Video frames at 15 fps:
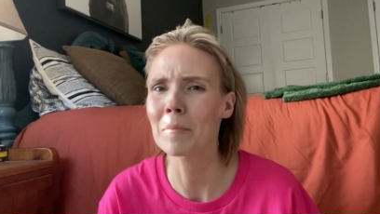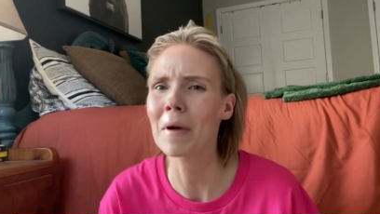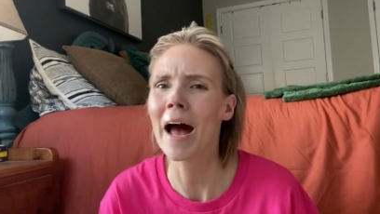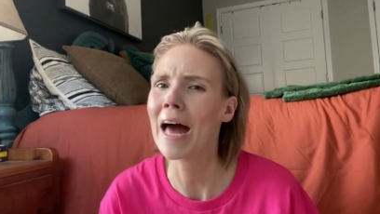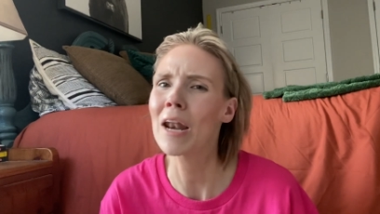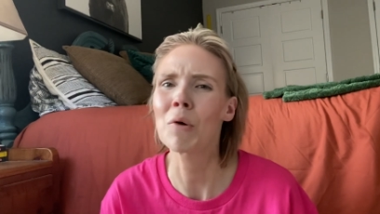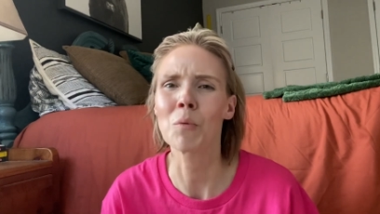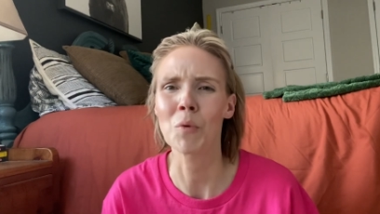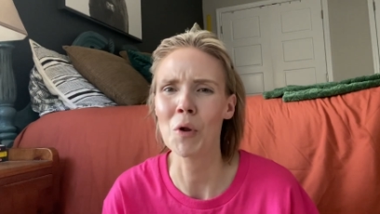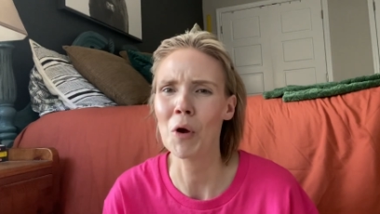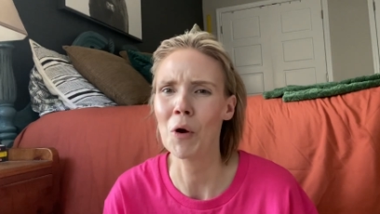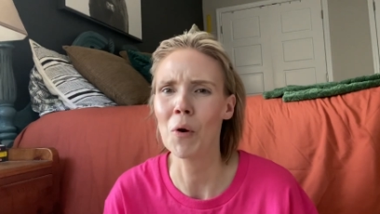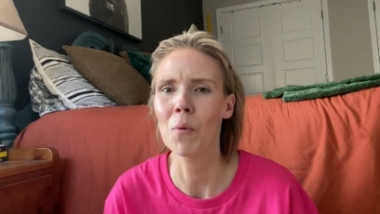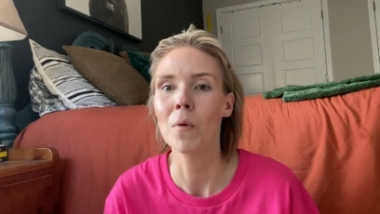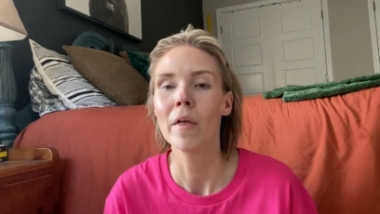I don't
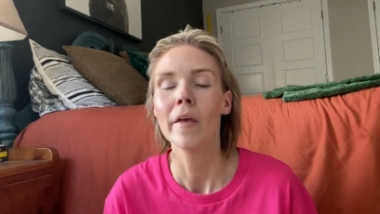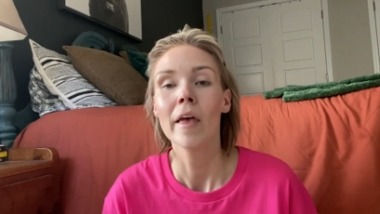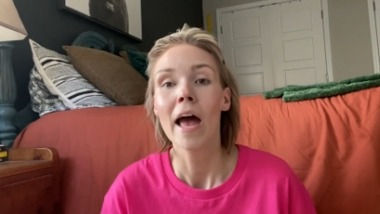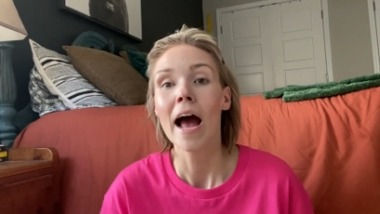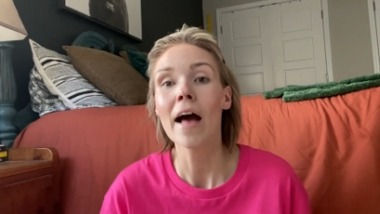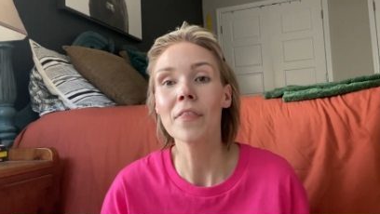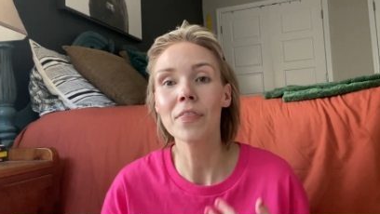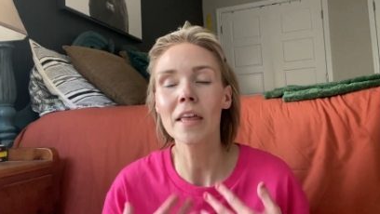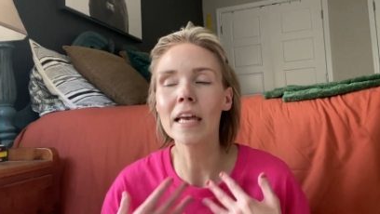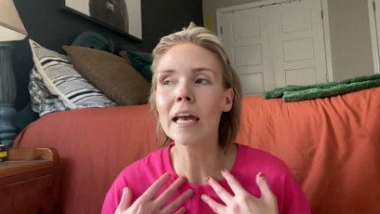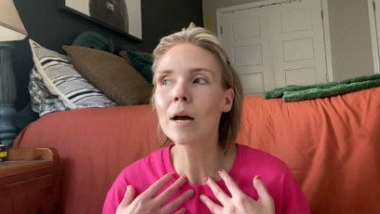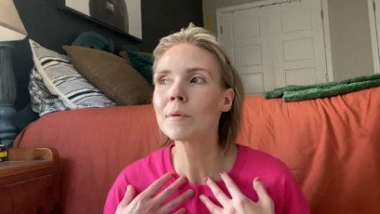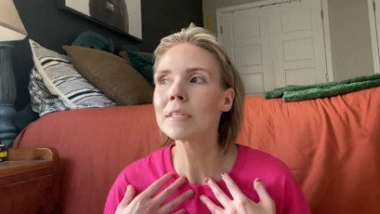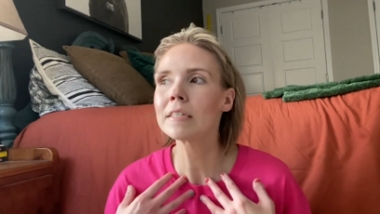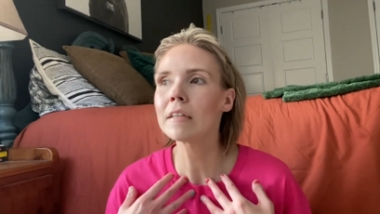know. I think I
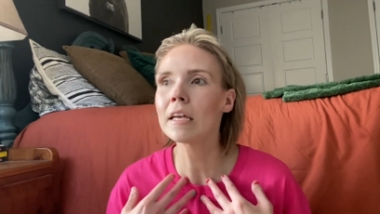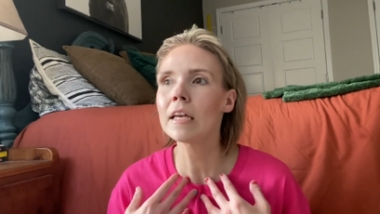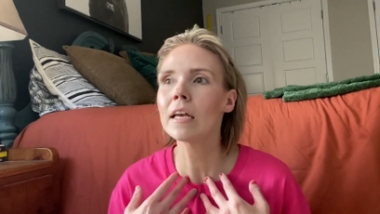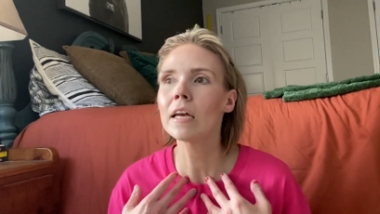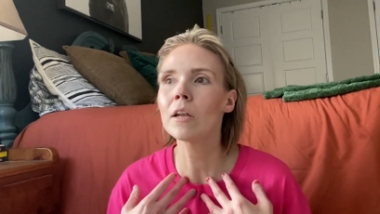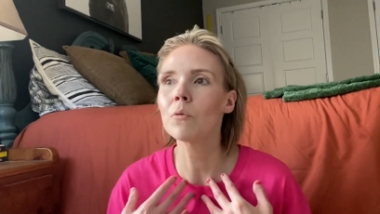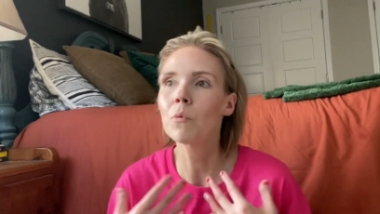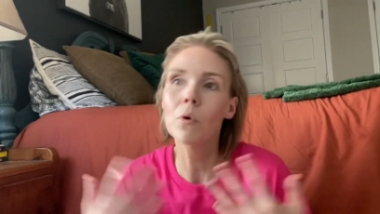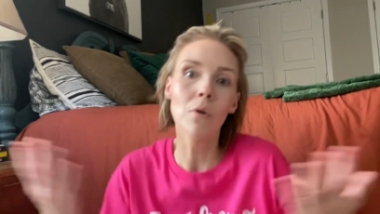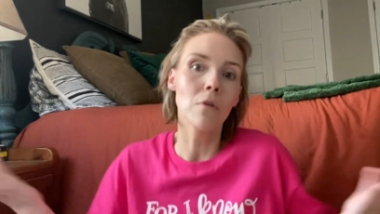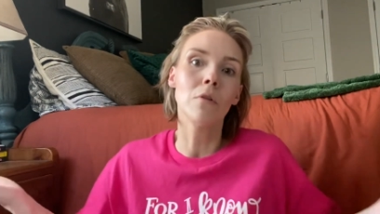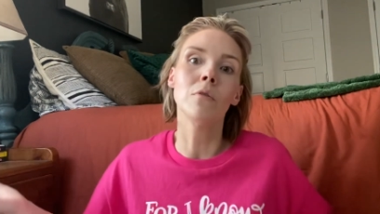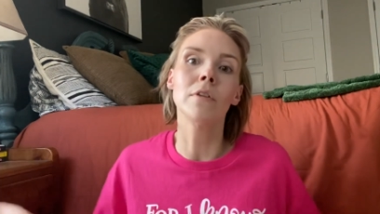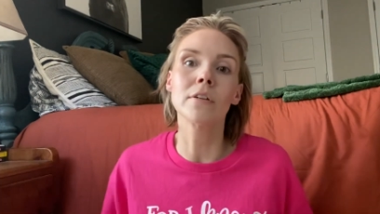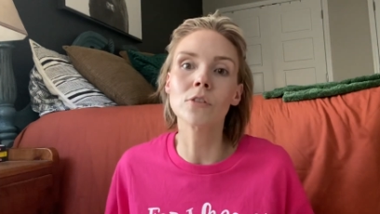was thinking,
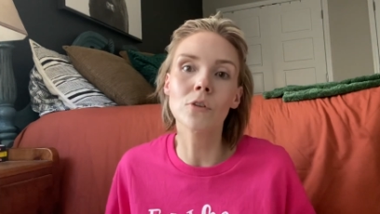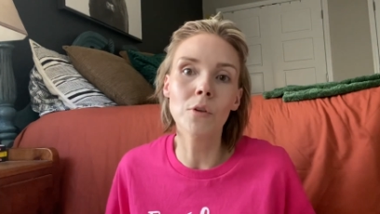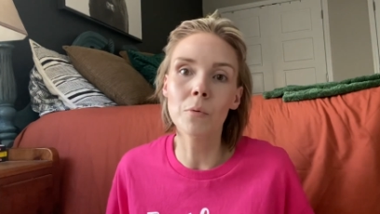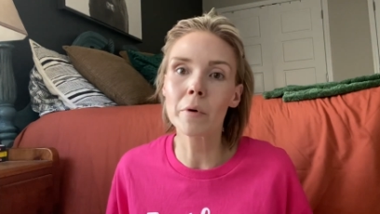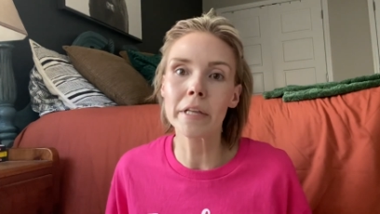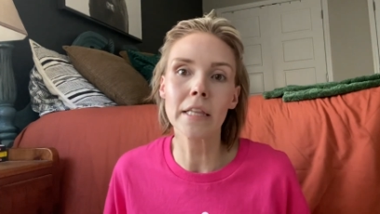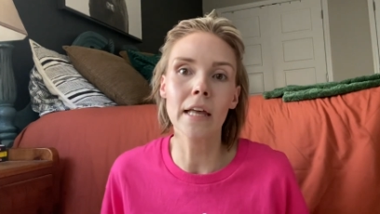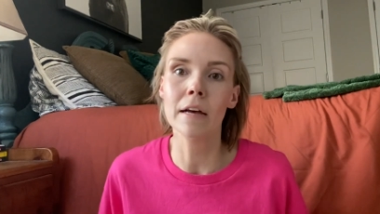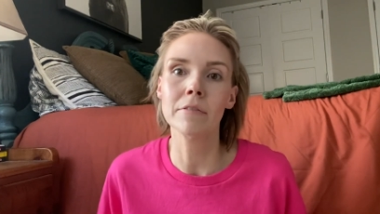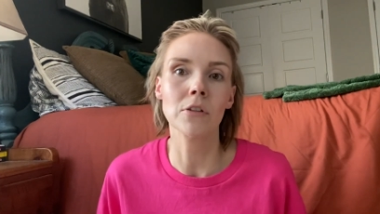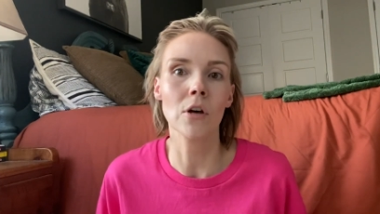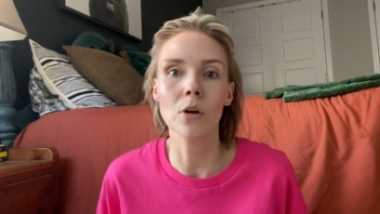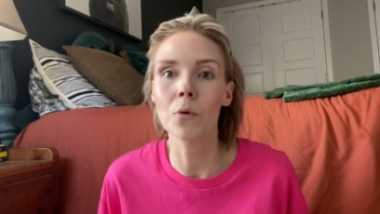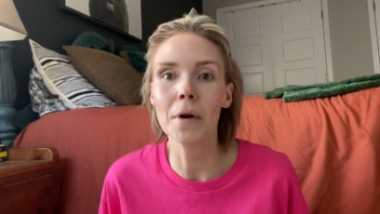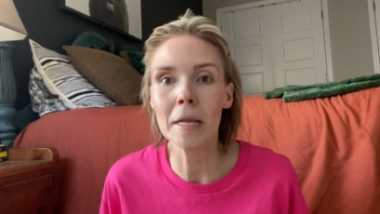well, there's only one left, so
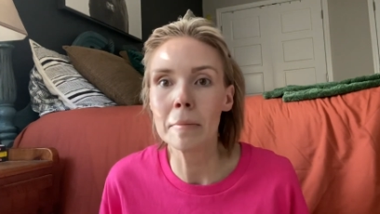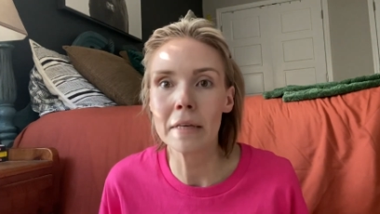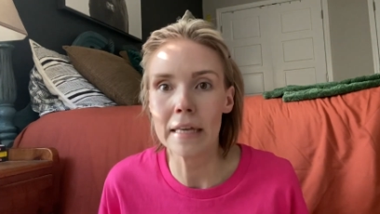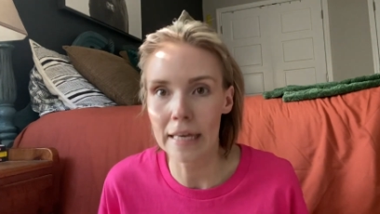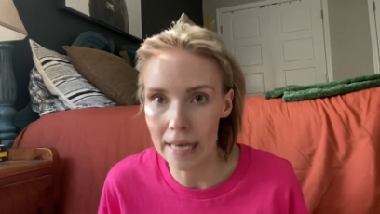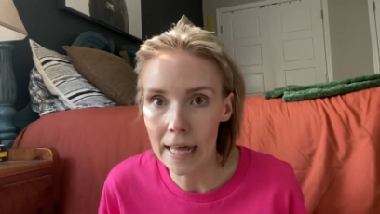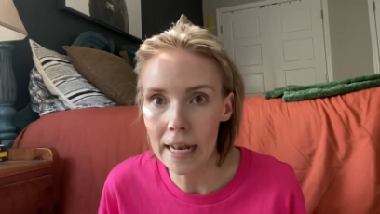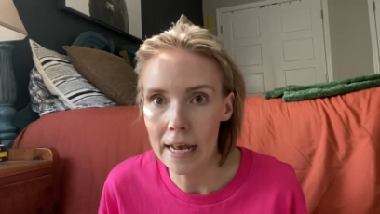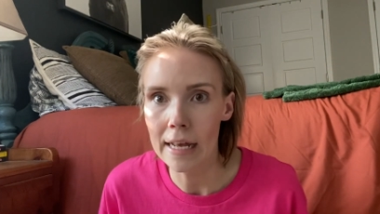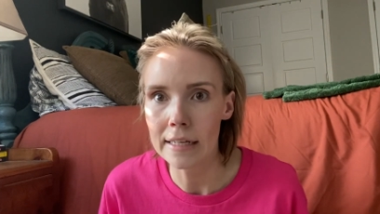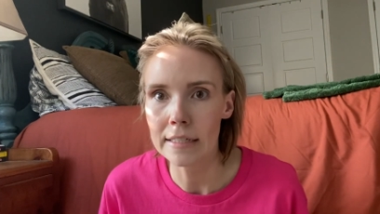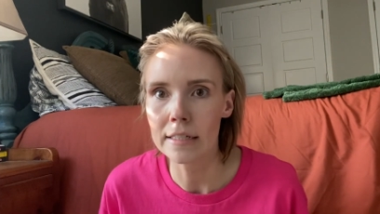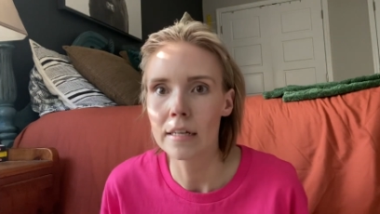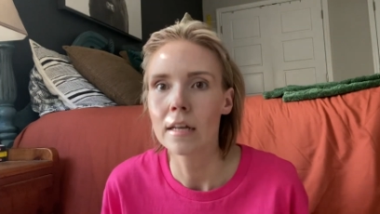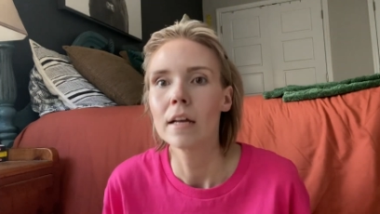I'll go ahead and get it.